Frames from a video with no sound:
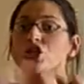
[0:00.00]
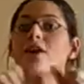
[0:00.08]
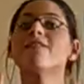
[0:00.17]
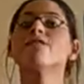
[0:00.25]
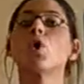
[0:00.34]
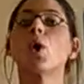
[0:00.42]

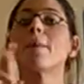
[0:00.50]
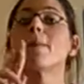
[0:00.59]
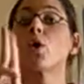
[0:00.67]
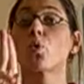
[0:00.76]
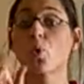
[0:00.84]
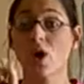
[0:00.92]

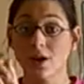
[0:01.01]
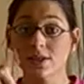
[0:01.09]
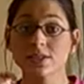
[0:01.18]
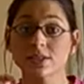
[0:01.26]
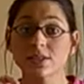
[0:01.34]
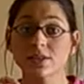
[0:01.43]
an
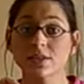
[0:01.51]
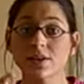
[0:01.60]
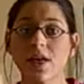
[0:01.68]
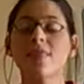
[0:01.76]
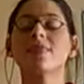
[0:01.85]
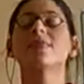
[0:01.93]
example
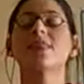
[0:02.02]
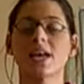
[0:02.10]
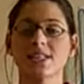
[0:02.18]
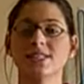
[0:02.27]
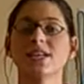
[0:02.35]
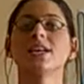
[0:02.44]
of a
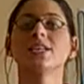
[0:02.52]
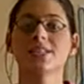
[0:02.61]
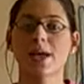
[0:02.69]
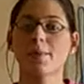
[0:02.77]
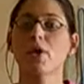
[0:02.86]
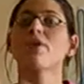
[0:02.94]
chemical
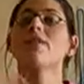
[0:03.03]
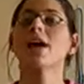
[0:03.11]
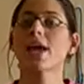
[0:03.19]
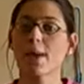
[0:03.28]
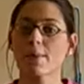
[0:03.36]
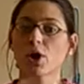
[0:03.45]
property of
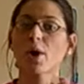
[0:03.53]
iron.